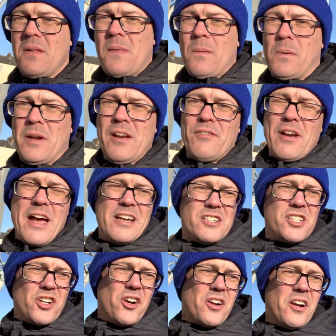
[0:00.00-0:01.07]
Whenever I was
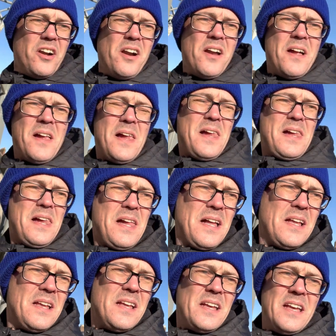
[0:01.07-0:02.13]
younger,
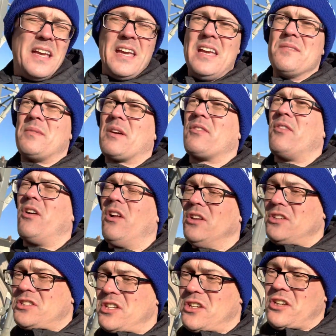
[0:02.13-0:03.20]
Ian McFaul
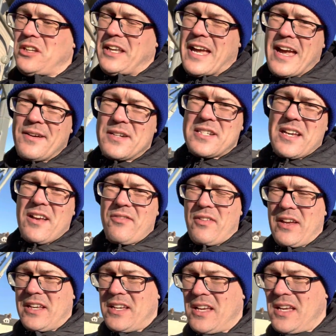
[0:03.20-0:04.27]
used to do the Irish F
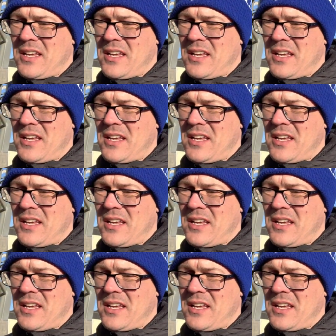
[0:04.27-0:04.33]
A